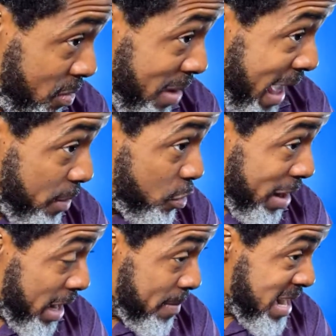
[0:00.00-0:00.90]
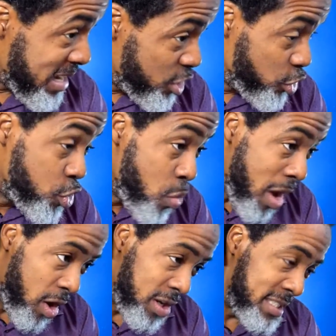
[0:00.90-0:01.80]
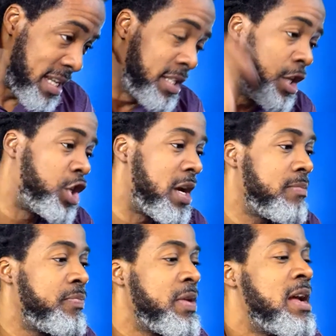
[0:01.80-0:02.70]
I would recommend that you do a consultation.